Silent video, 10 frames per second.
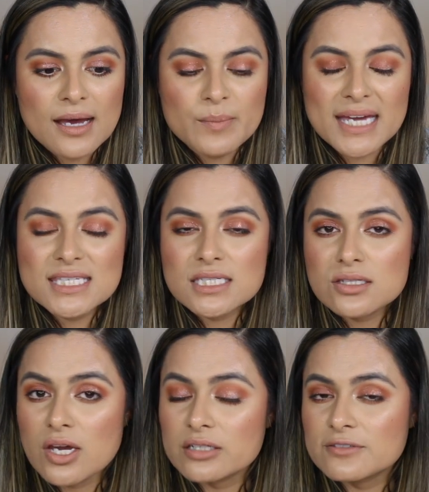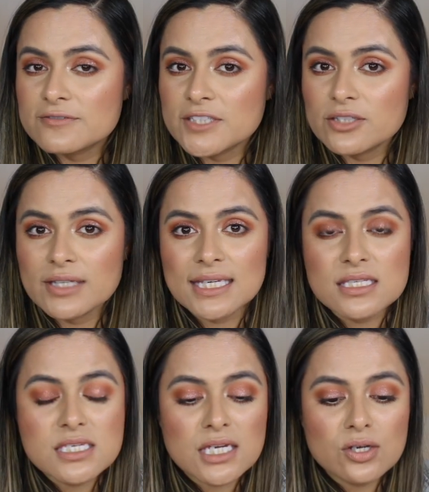I did not feel
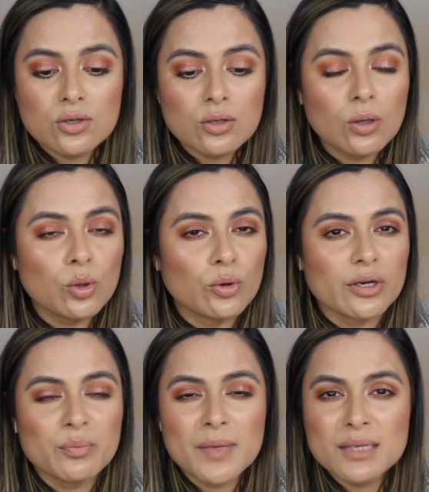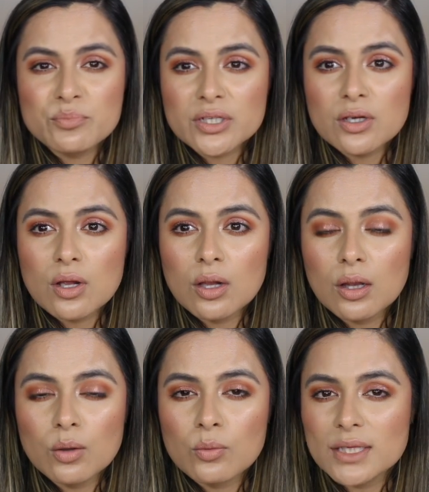a tingle or a
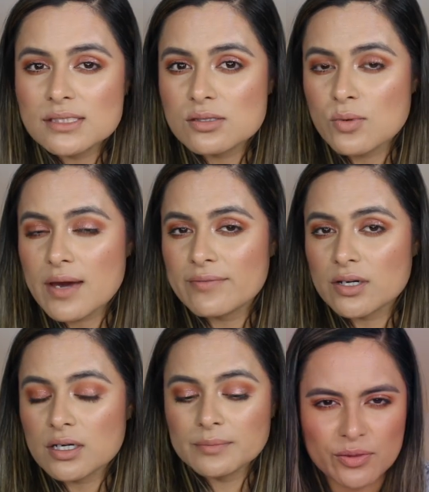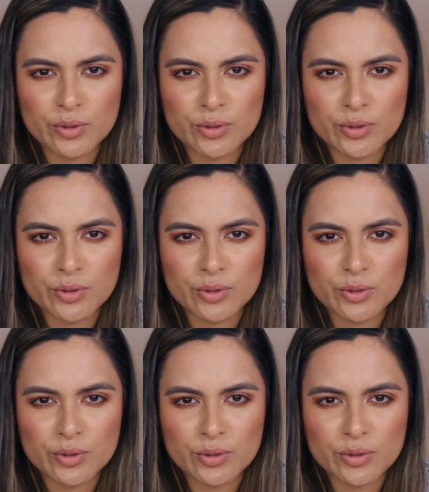pinprickle whatsoever.